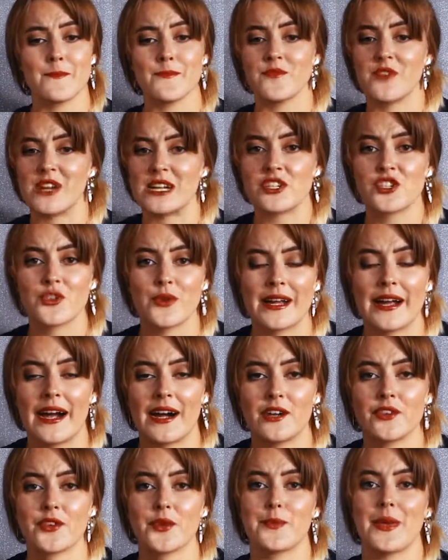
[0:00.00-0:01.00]
venturing
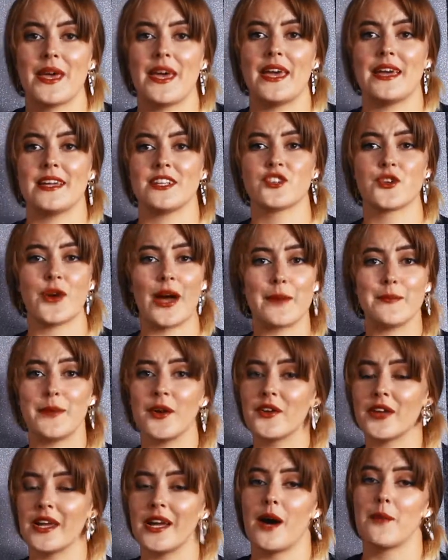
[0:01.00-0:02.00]
out a bit, try
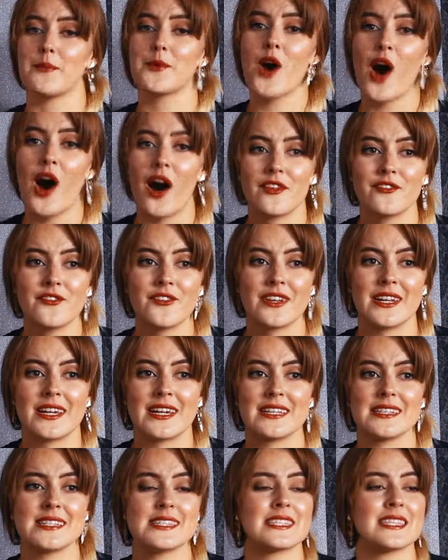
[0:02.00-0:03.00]
building up
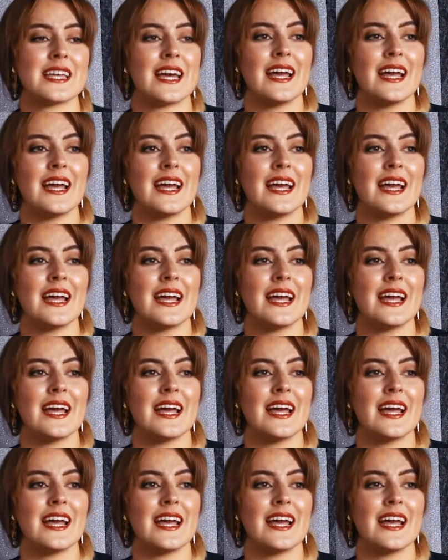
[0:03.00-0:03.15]
confidence,